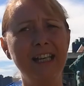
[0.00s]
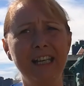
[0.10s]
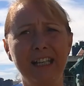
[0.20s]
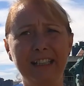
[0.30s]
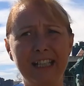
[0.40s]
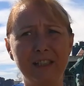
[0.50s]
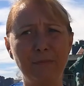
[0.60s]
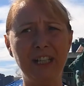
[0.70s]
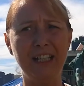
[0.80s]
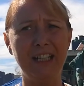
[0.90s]
It has
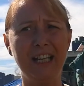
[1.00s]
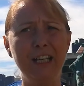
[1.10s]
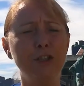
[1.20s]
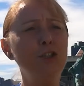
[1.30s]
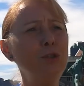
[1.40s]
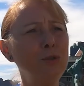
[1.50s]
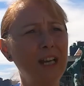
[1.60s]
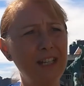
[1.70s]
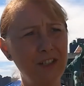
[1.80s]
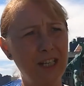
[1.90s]
been new
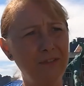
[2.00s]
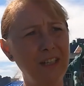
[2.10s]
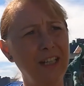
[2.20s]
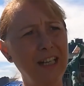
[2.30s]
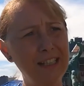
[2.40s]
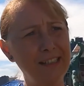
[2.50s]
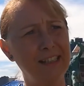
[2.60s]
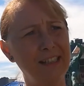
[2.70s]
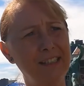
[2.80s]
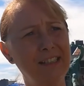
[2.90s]
HIV
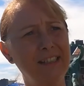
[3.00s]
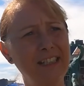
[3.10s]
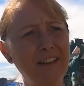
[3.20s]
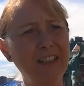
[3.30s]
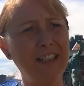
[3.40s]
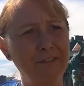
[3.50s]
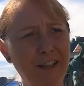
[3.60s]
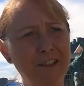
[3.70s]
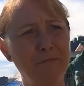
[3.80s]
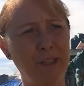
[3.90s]
cases,
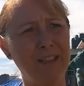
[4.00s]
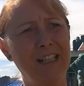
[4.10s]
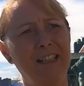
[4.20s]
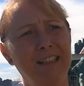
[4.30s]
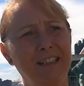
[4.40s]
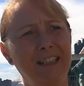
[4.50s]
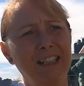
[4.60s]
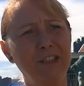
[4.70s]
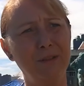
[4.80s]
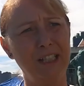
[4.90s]
75%
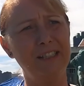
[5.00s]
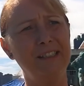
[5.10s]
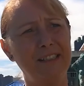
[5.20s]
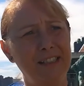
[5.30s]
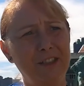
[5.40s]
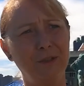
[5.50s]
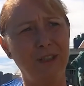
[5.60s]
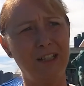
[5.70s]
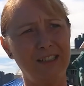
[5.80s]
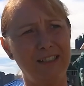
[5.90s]
increase since
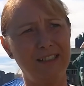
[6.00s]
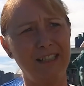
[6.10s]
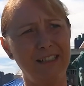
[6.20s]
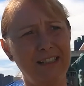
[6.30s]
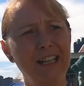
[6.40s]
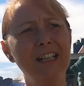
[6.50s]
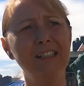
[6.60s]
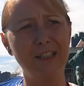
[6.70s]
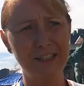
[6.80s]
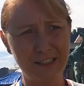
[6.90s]
2006.
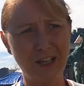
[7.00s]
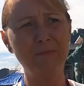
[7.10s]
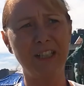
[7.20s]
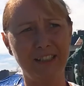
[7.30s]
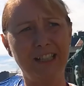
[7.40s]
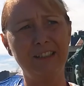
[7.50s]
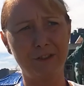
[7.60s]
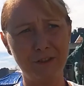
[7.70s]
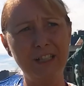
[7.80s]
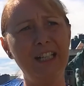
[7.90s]
So it's something that
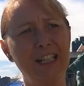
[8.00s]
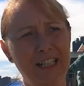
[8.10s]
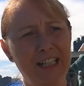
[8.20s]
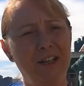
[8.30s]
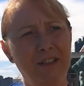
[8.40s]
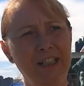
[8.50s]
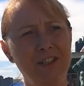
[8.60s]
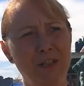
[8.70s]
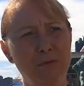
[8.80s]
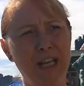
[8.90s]
really in our
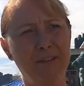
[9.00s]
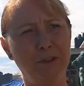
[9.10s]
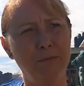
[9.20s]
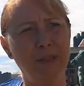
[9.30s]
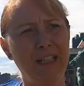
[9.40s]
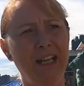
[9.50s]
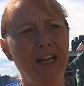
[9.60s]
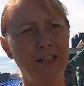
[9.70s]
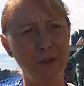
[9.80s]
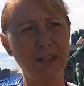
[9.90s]
region we have to be
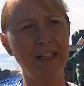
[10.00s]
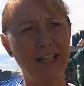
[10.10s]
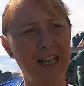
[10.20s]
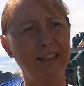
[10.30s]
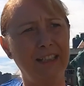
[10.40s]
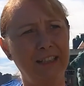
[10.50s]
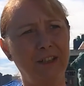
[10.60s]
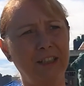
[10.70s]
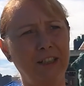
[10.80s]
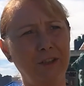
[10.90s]
looking at in
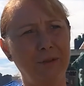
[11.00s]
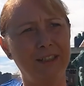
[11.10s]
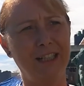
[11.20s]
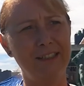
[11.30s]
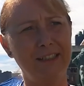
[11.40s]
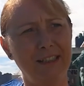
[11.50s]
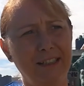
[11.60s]
order to address it.